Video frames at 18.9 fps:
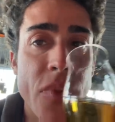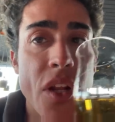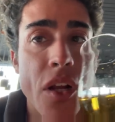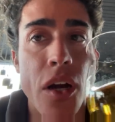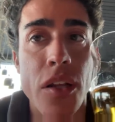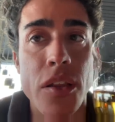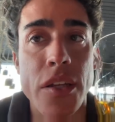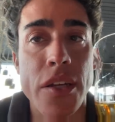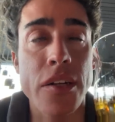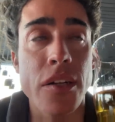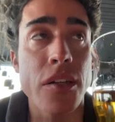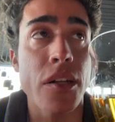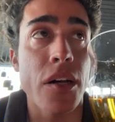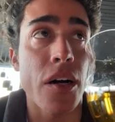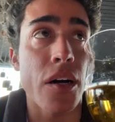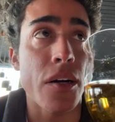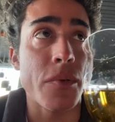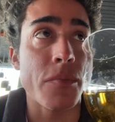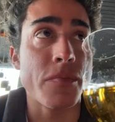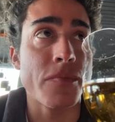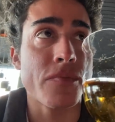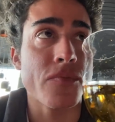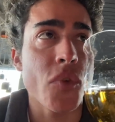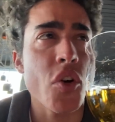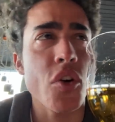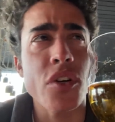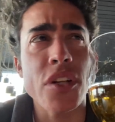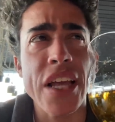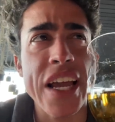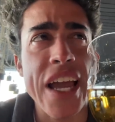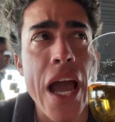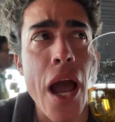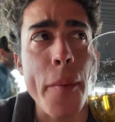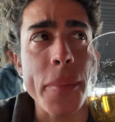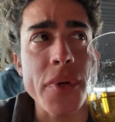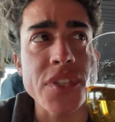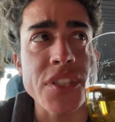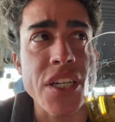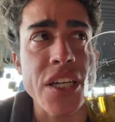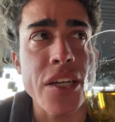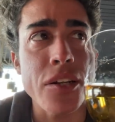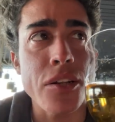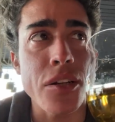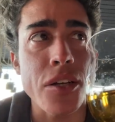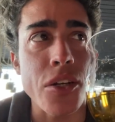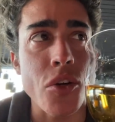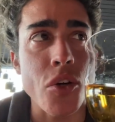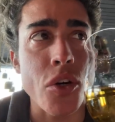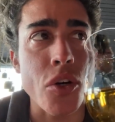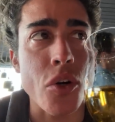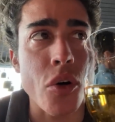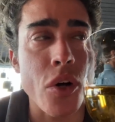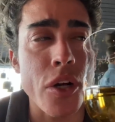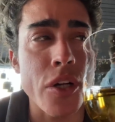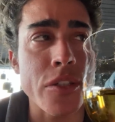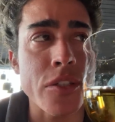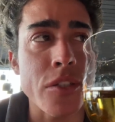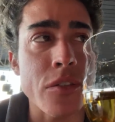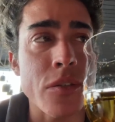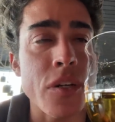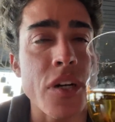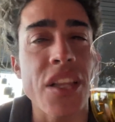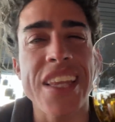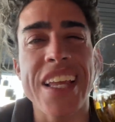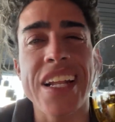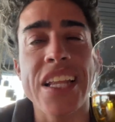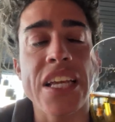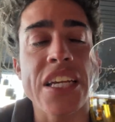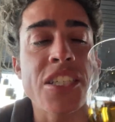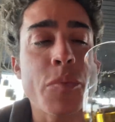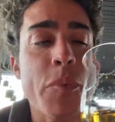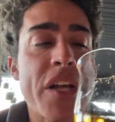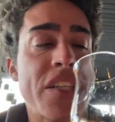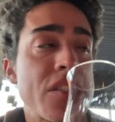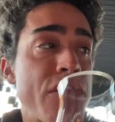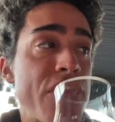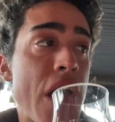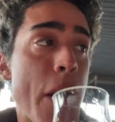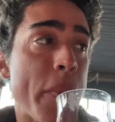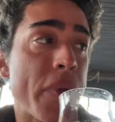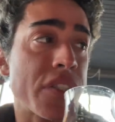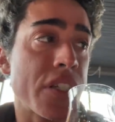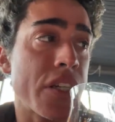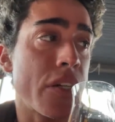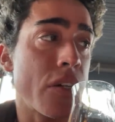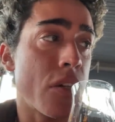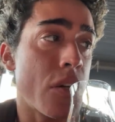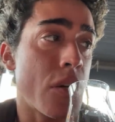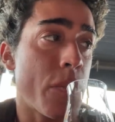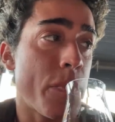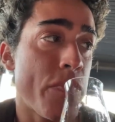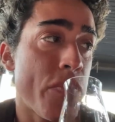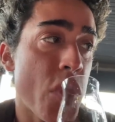A little or like apple tequila, you could call it too. A little expensive apple tequila.